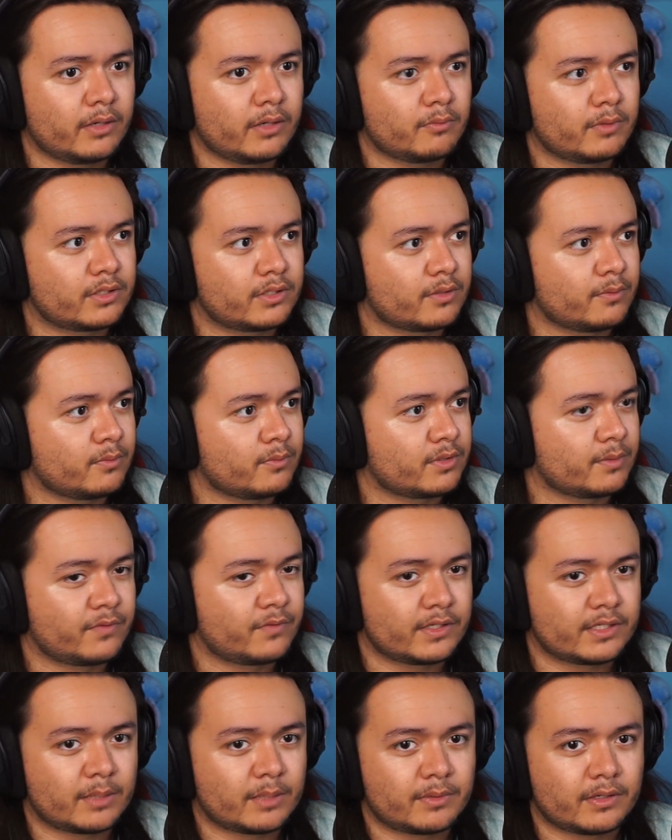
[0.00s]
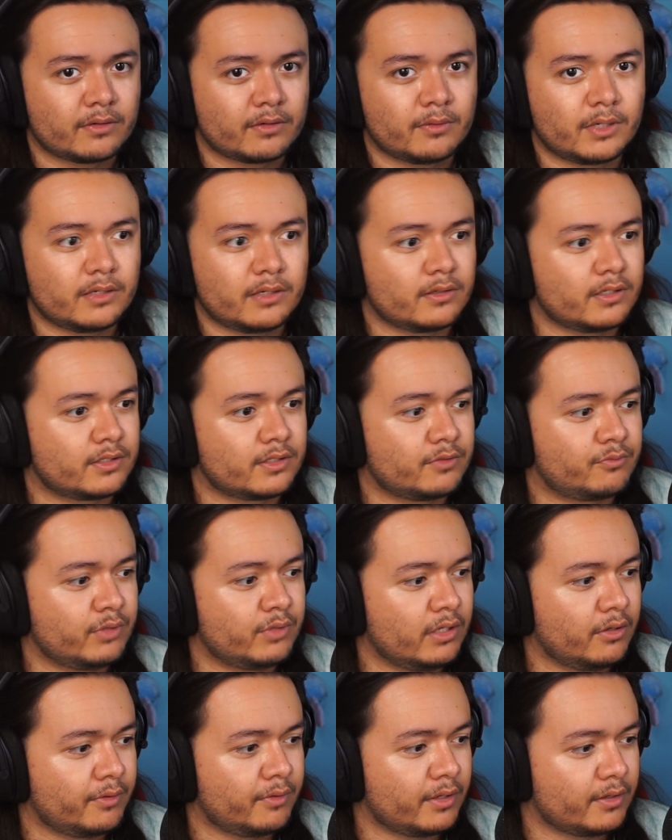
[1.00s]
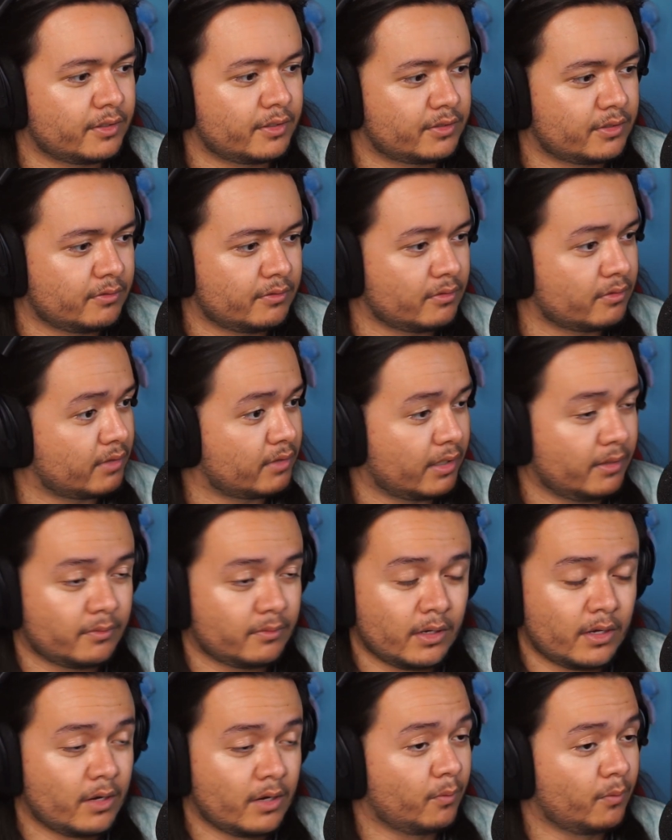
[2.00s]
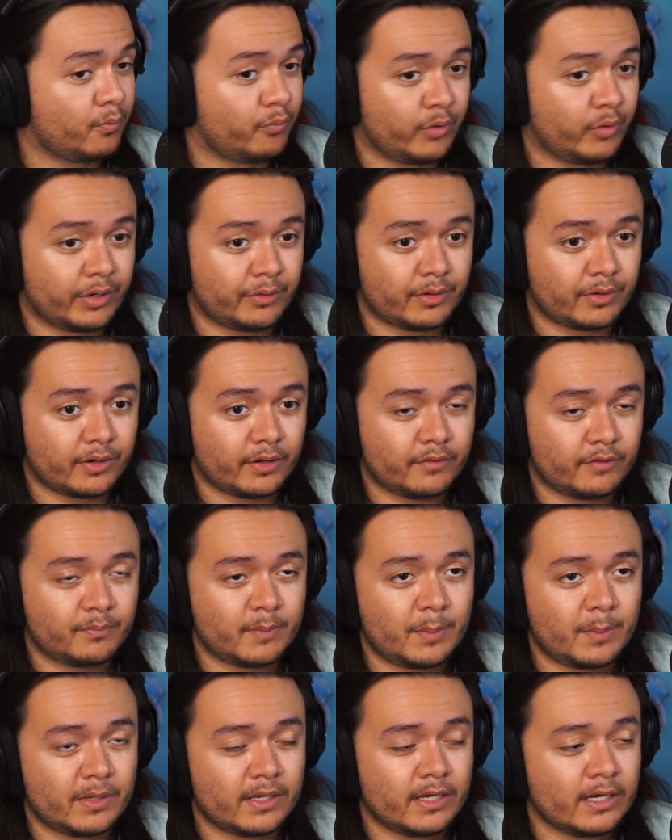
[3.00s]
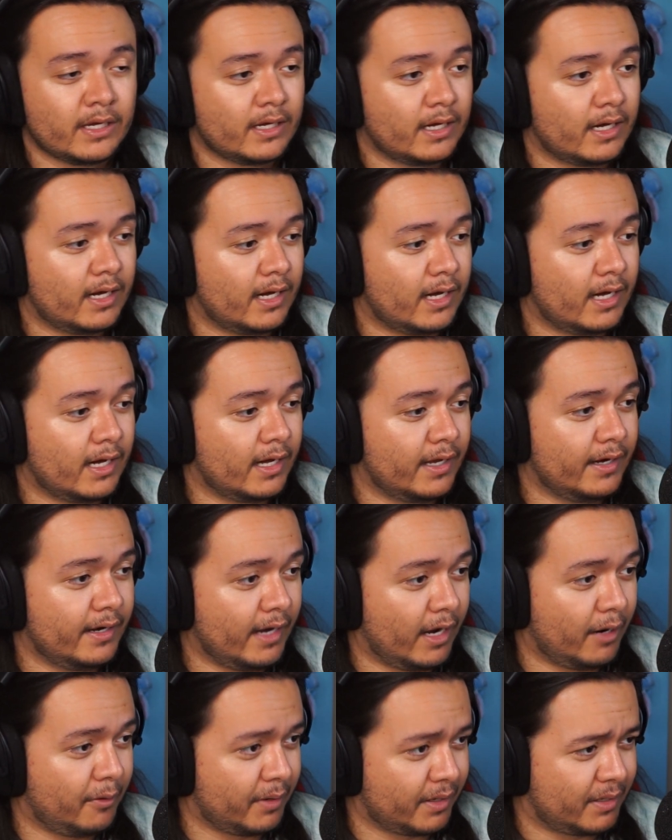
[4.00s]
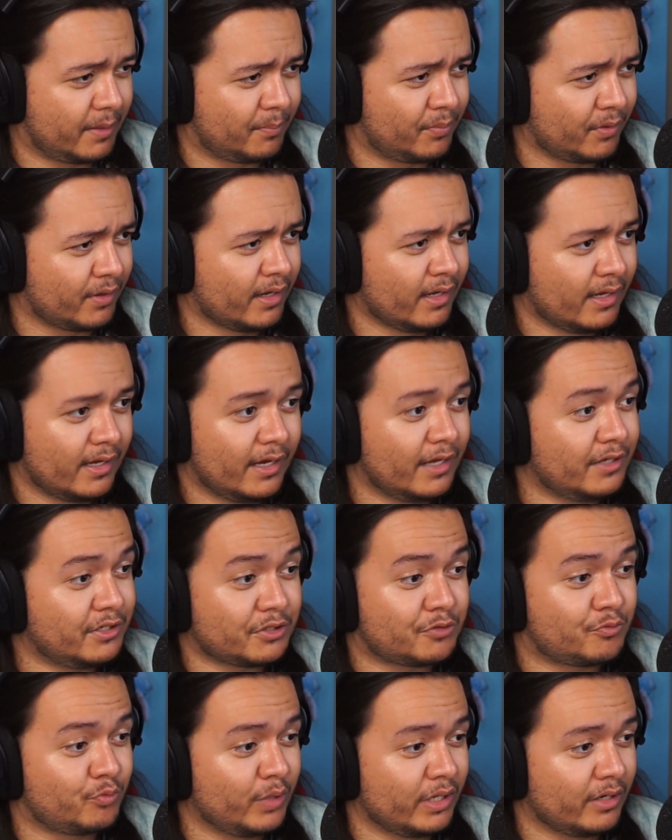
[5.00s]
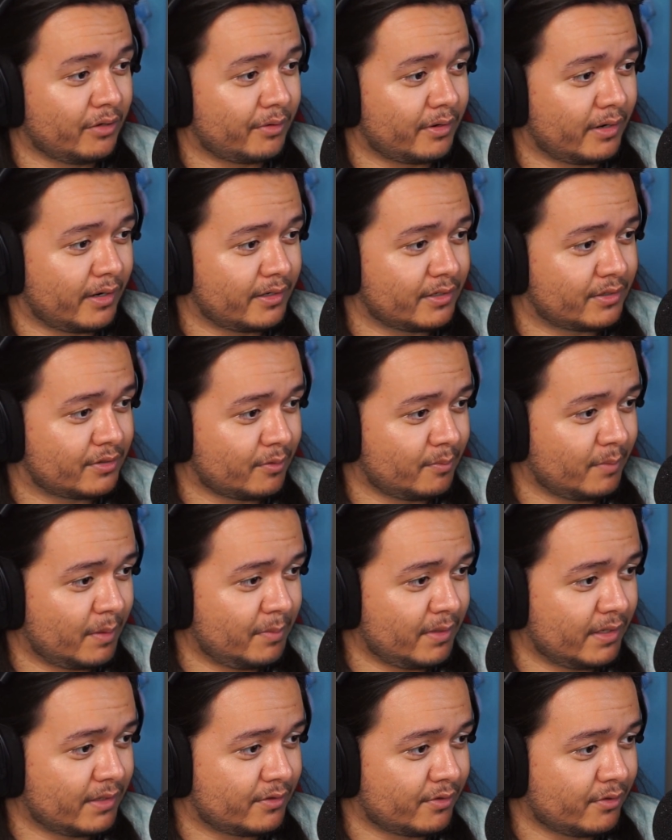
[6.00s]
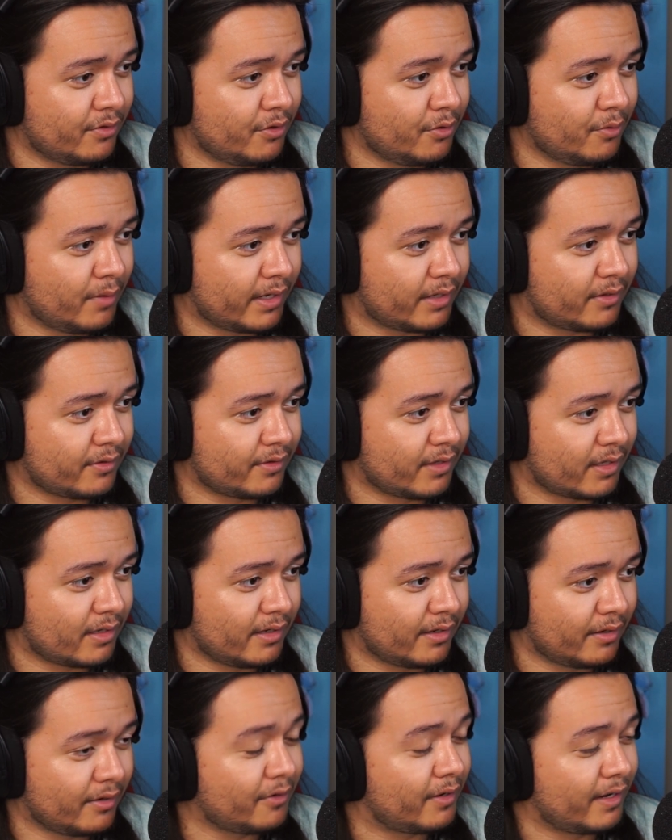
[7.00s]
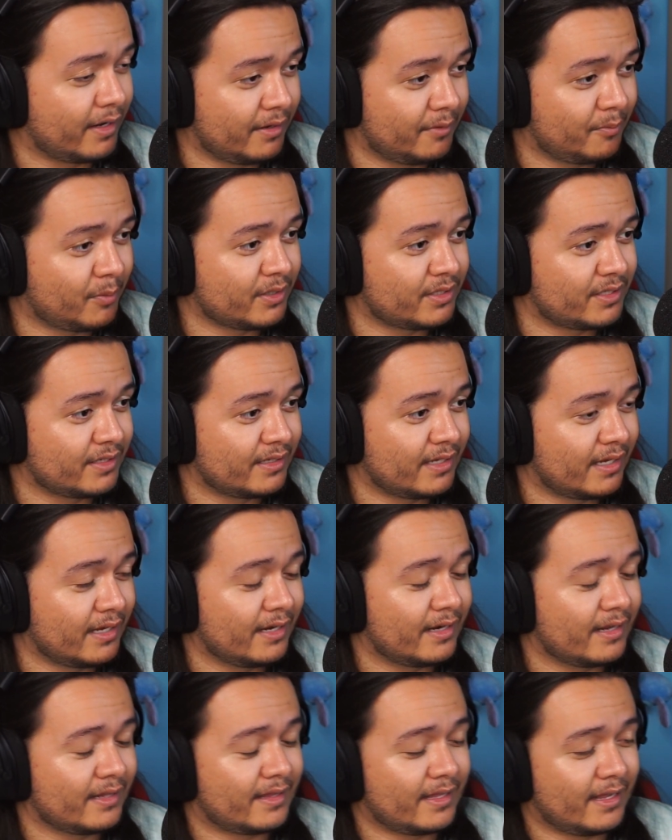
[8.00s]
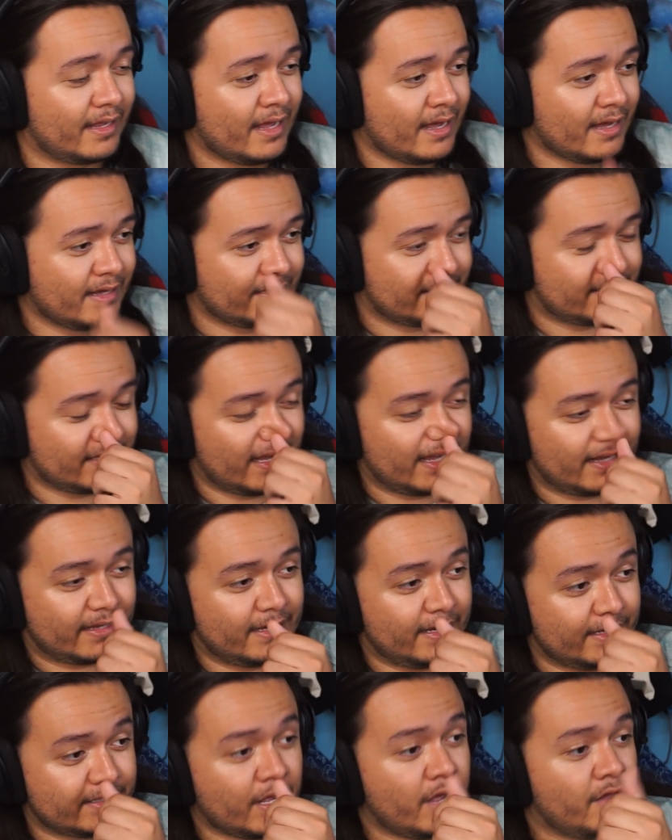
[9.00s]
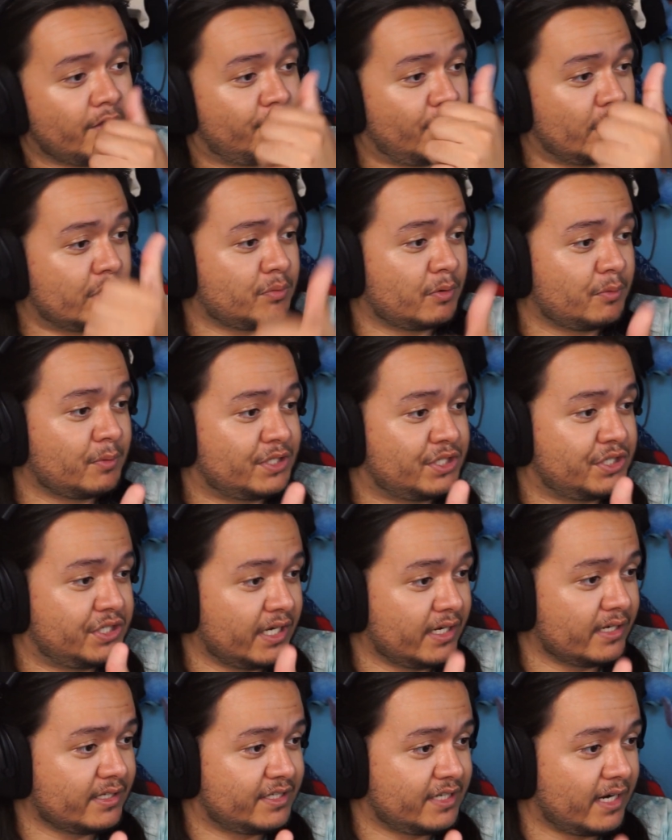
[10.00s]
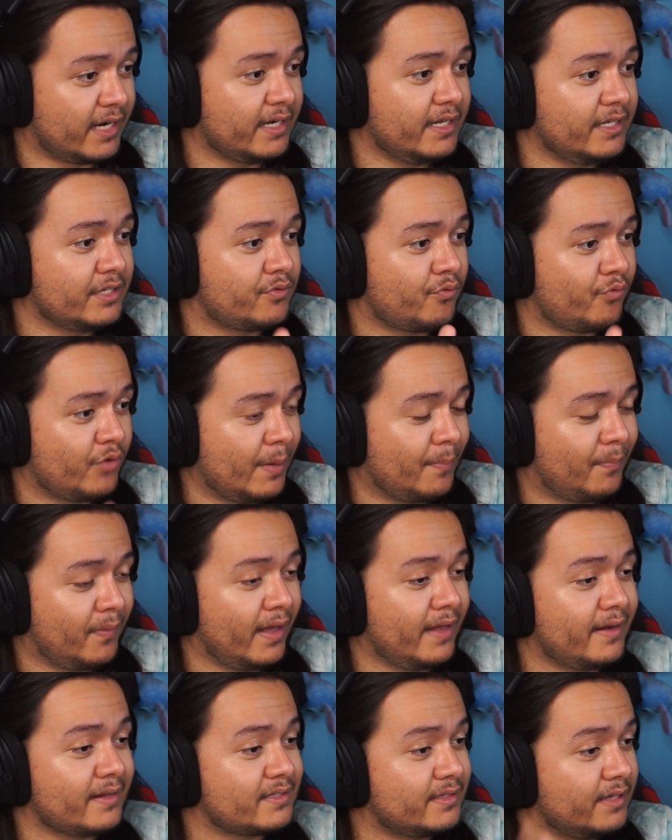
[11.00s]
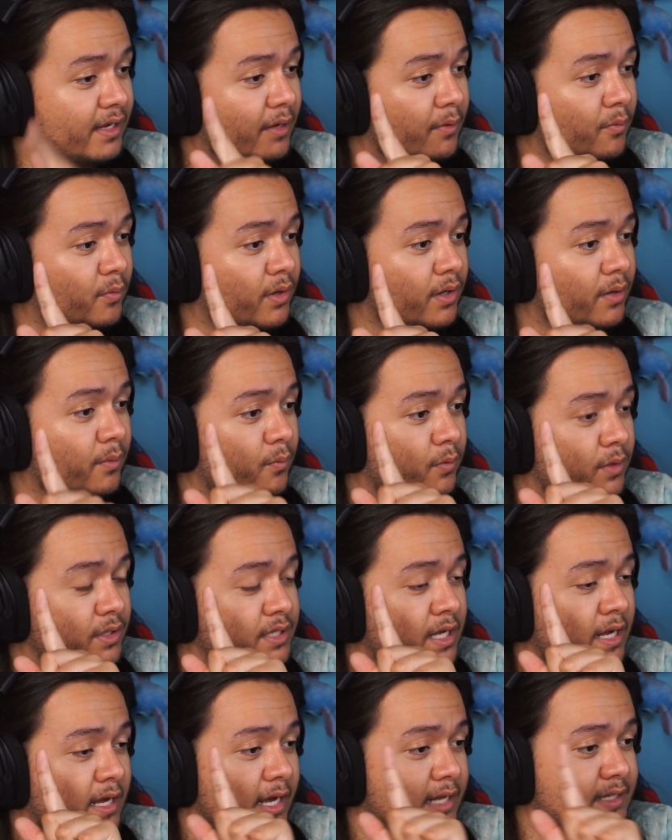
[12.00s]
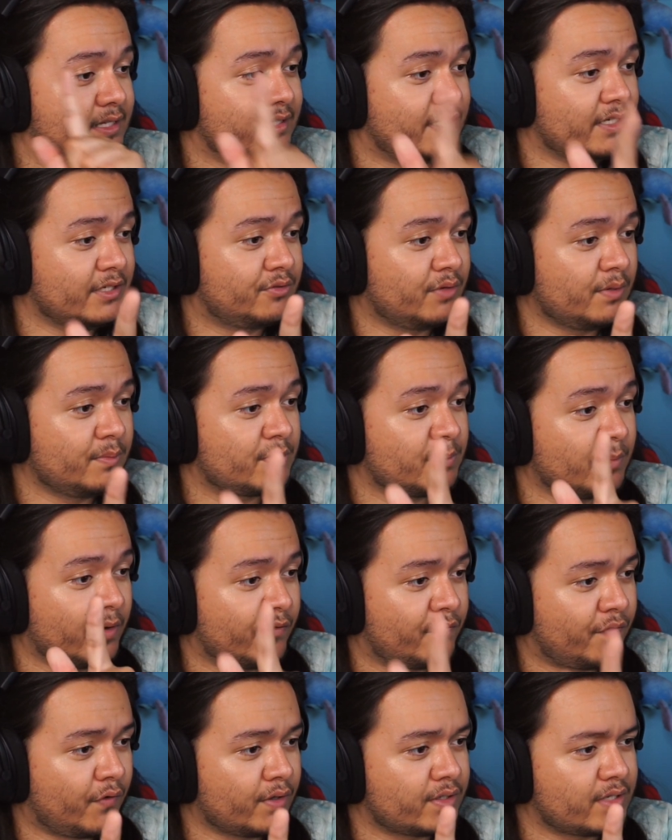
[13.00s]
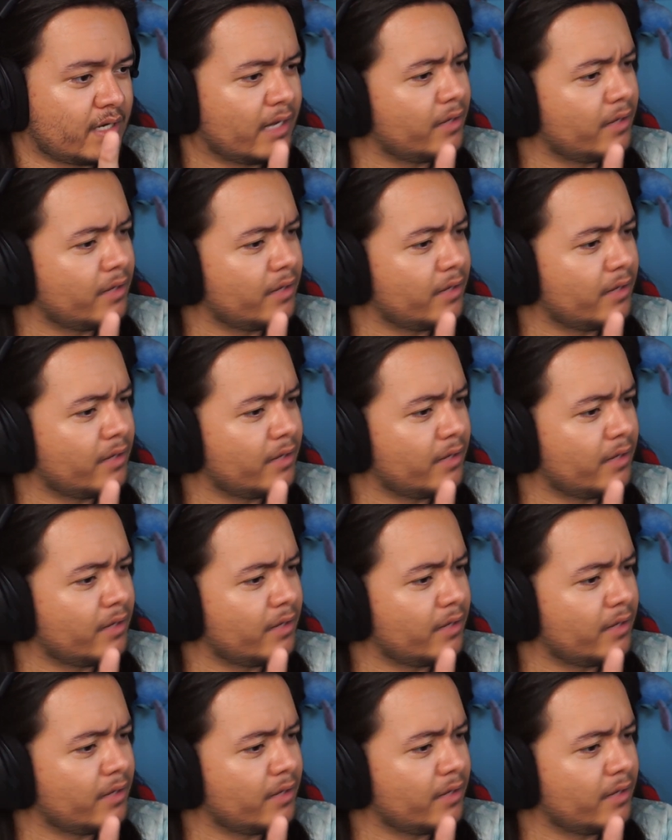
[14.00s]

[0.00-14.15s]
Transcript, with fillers: Wait, something's happening. Wait, is it reloading on its own? Okay, weird enough. Maybe now I can put... it just reloaded on its own. Maybe it knew I could not click. Okay, it wasn't the case. The first one was Shiny's Replay. The second one was NCT Dream's My First...